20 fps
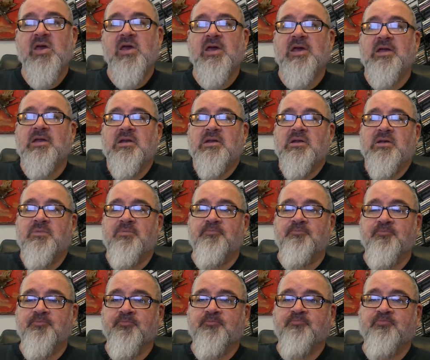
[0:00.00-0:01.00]
And
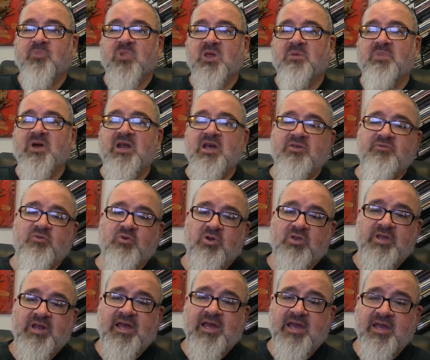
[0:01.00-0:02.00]
but as for
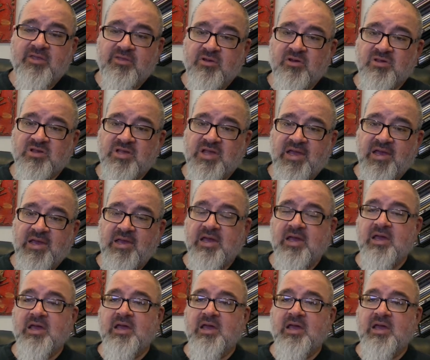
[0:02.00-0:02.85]
today, Thursday,